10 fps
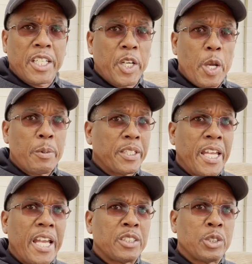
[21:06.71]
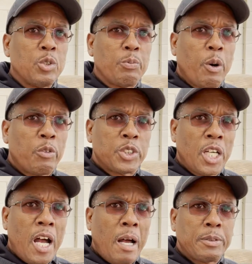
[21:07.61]
care of them and can't do both
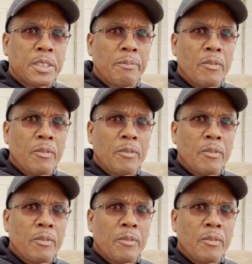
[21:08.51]
jobs.